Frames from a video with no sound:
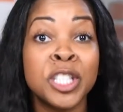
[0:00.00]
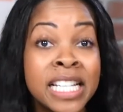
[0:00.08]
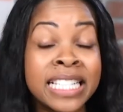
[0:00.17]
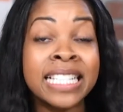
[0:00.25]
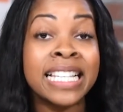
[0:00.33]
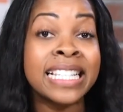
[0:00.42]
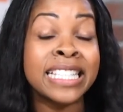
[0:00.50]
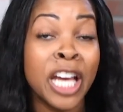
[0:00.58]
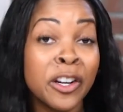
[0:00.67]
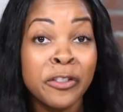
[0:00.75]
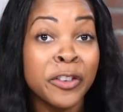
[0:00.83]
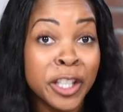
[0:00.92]
Jesus has
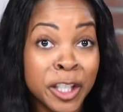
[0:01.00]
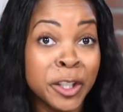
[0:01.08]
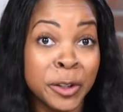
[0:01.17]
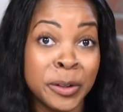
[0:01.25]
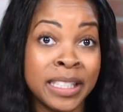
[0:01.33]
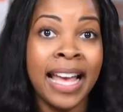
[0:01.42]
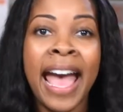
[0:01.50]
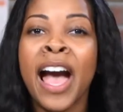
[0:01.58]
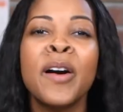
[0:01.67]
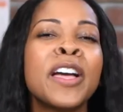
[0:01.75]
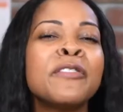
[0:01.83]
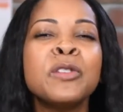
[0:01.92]
done for you.
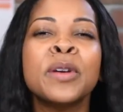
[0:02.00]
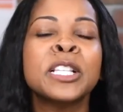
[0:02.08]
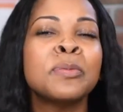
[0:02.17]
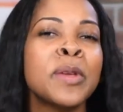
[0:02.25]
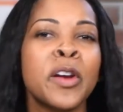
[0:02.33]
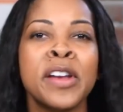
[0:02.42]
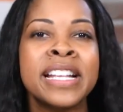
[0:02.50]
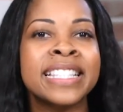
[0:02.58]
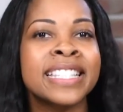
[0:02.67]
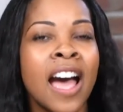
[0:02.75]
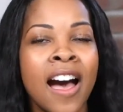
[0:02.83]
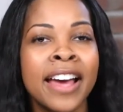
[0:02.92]
How have you
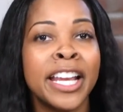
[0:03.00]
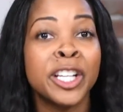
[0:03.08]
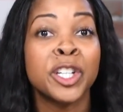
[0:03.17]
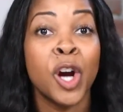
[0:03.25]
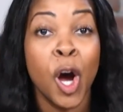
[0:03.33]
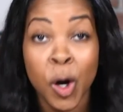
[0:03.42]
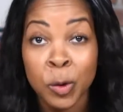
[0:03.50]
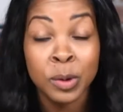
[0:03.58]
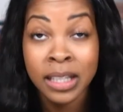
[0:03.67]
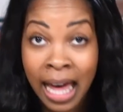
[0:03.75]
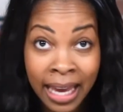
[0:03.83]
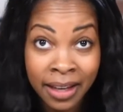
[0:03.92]
experienced God in your
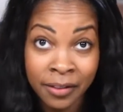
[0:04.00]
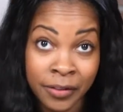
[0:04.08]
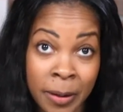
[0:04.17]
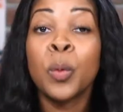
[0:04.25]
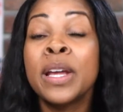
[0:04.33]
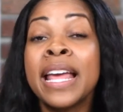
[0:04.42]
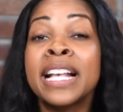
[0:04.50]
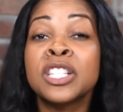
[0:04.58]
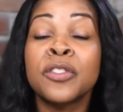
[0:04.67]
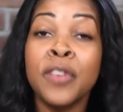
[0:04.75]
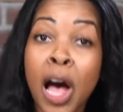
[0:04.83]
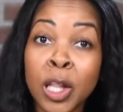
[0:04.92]
own life? What
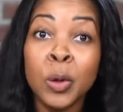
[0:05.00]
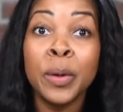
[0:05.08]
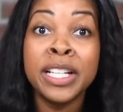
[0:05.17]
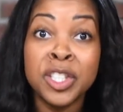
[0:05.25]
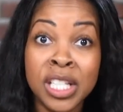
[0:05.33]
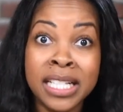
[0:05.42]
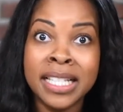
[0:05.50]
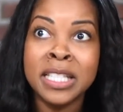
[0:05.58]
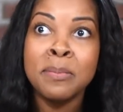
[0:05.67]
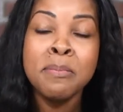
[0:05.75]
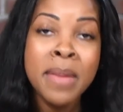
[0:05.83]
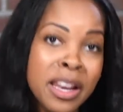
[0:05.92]
has following
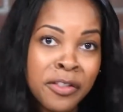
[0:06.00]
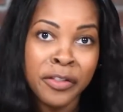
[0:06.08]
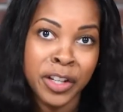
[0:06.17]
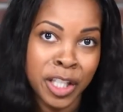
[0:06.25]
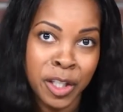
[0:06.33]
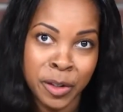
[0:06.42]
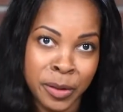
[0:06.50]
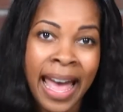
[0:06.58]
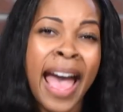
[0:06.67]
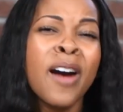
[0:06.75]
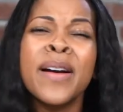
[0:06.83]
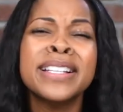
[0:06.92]
Jesus meant for you?
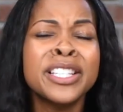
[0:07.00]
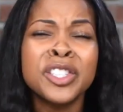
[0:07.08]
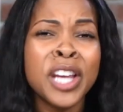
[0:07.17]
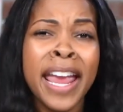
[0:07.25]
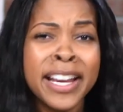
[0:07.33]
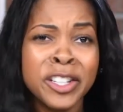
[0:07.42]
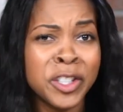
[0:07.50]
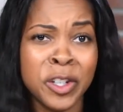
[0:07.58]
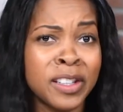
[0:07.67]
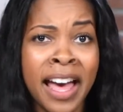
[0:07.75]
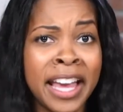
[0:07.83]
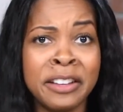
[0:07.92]
How has it changed
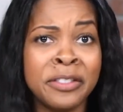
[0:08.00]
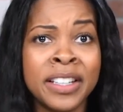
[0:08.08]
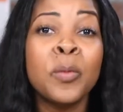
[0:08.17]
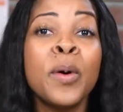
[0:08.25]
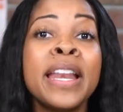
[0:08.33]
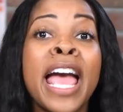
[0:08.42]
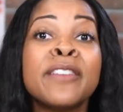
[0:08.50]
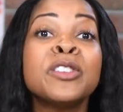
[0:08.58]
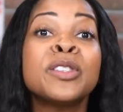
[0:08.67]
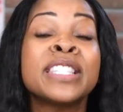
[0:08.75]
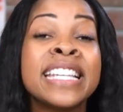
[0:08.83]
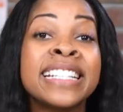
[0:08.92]
your life? What have
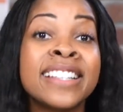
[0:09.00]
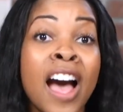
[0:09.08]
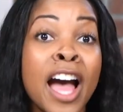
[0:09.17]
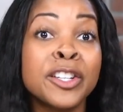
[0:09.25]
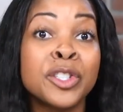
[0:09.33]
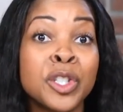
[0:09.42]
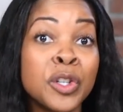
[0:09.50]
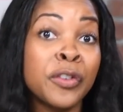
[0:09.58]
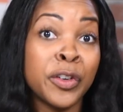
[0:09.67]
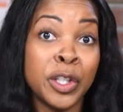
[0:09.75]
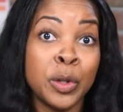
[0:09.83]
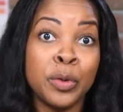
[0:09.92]
you seen God do
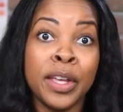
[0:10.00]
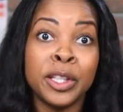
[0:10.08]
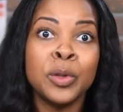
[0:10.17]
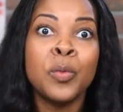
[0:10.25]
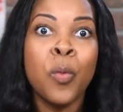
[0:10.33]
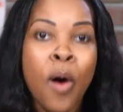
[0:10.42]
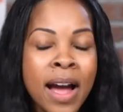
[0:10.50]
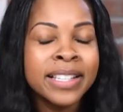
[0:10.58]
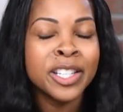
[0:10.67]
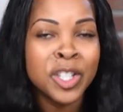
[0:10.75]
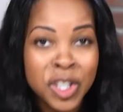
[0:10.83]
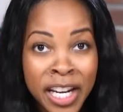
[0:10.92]
for you that you want to